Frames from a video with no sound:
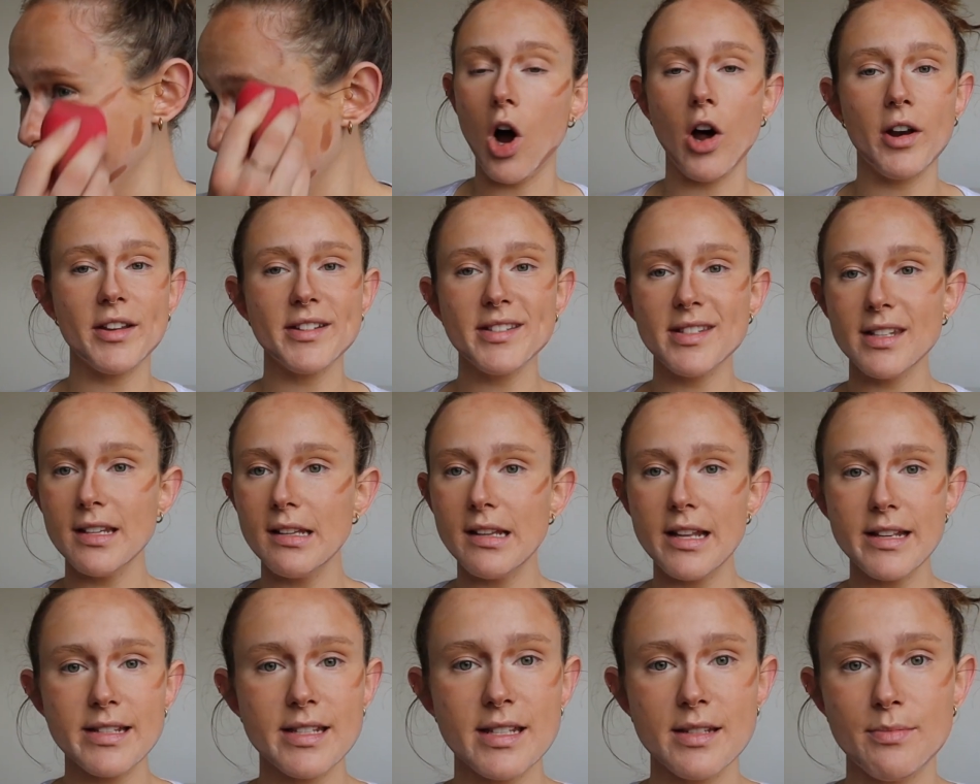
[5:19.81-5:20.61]
Honestly,
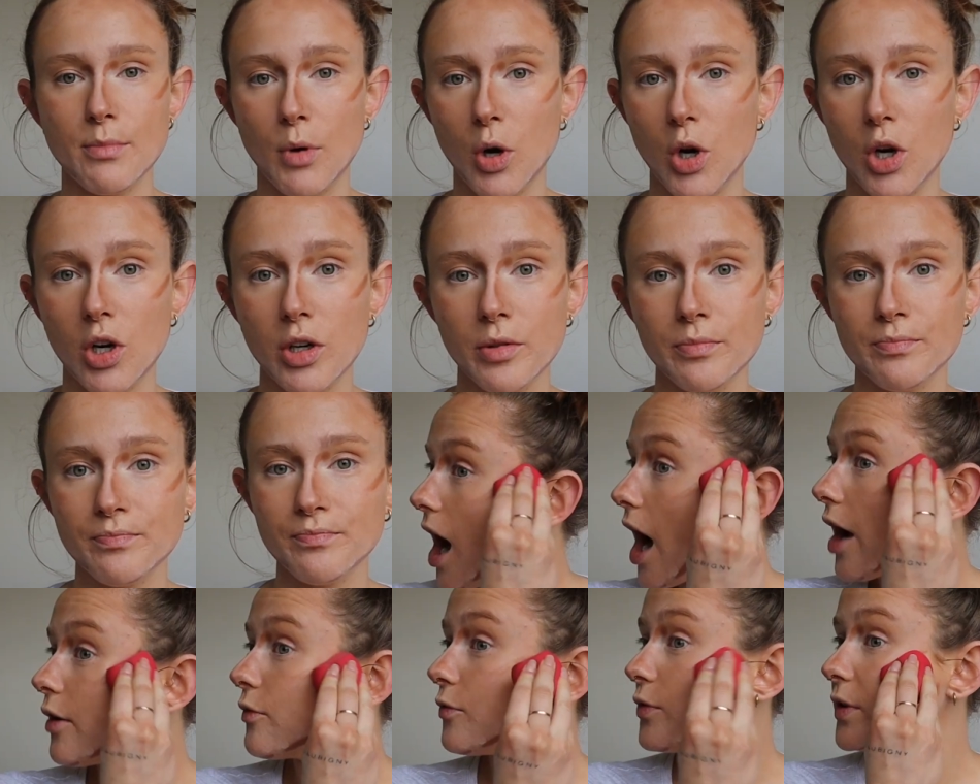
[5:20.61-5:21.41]
less is more.
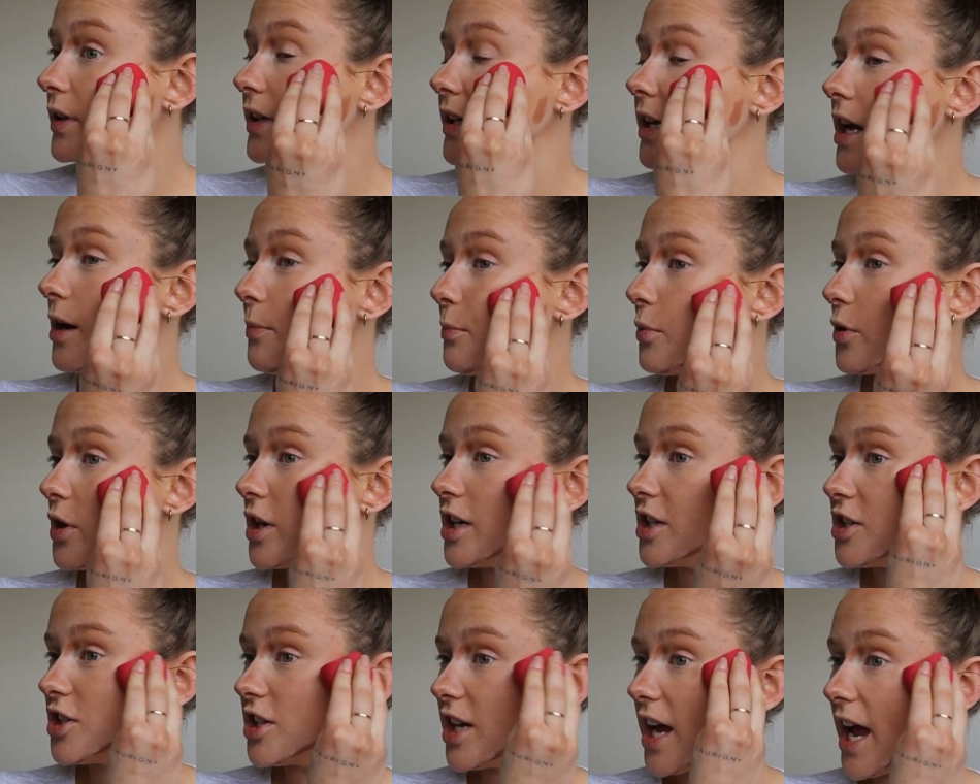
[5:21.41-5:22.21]
I really
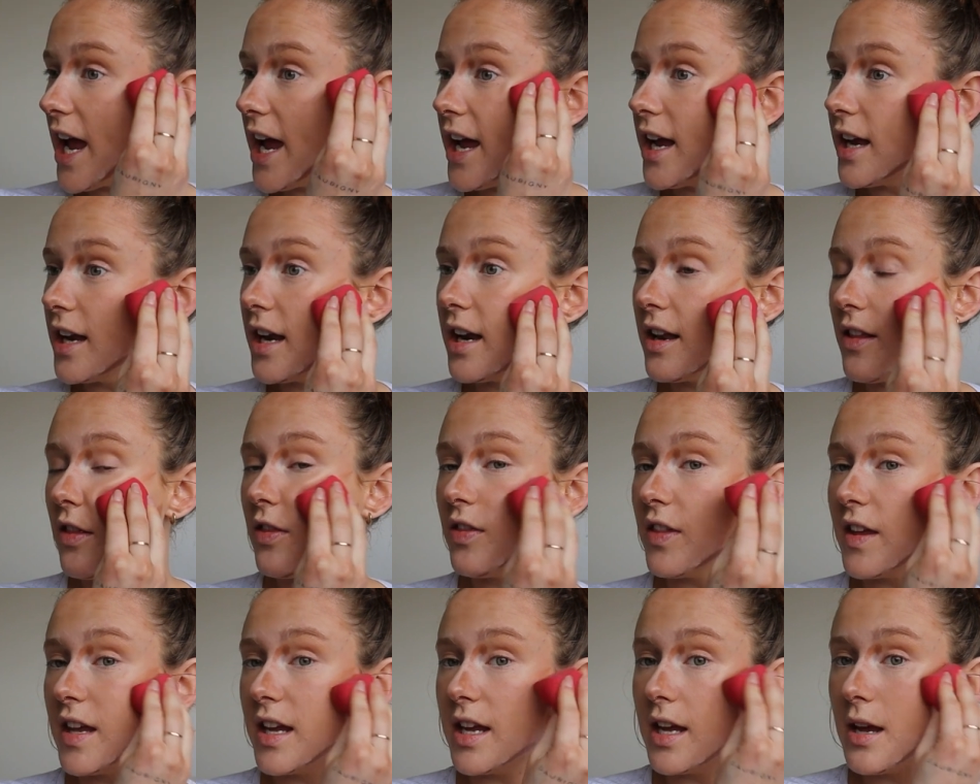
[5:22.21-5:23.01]
appreciate
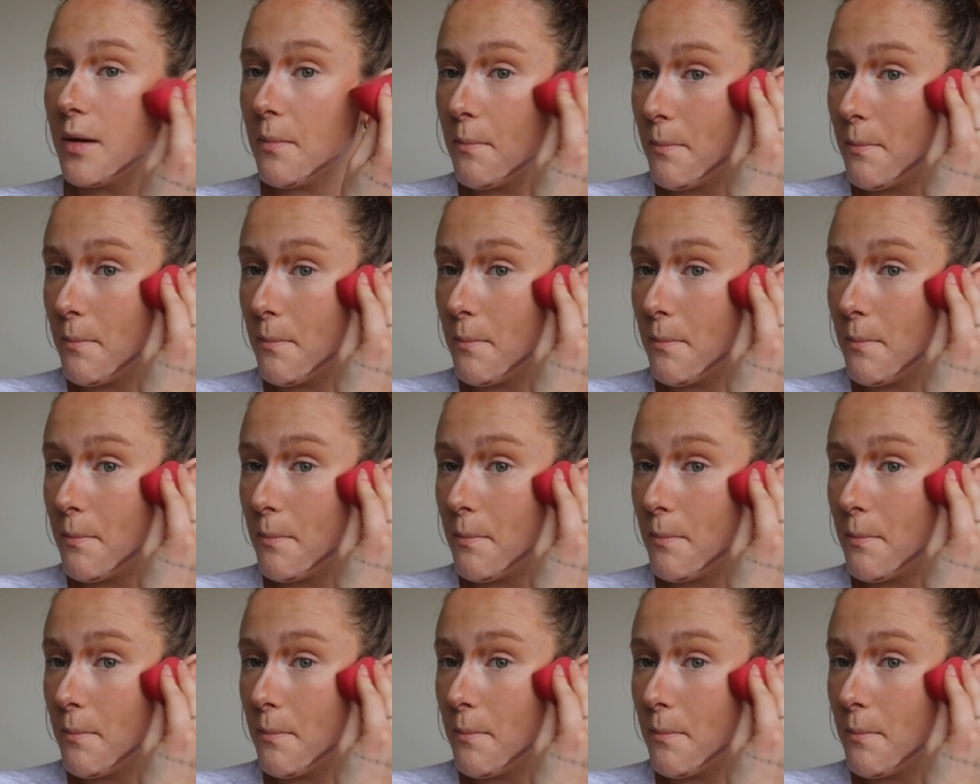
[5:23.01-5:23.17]
the